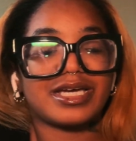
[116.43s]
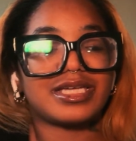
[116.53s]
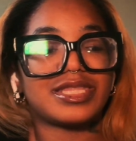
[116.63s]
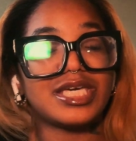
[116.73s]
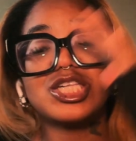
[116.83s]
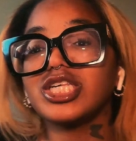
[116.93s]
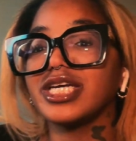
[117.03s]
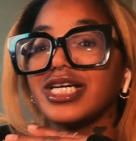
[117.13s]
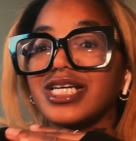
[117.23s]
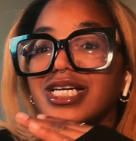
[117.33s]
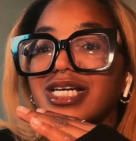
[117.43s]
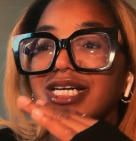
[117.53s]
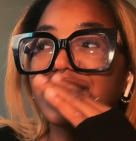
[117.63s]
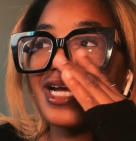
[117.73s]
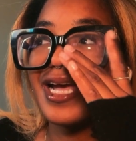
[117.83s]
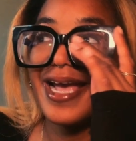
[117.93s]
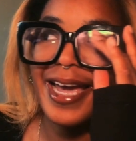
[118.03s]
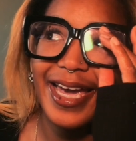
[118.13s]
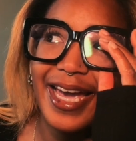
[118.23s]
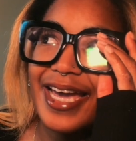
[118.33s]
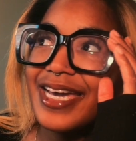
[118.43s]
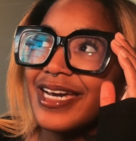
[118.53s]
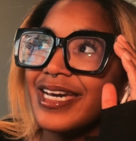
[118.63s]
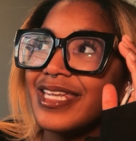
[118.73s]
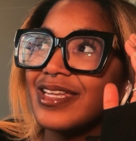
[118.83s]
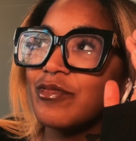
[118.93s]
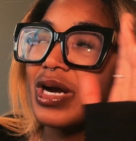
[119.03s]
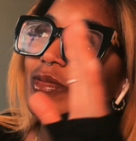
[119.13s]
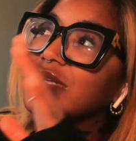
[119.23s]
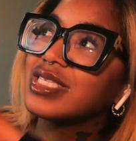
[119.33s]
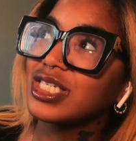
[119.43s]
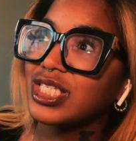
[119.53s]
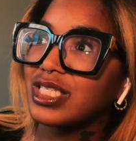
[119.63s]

this year and where i was this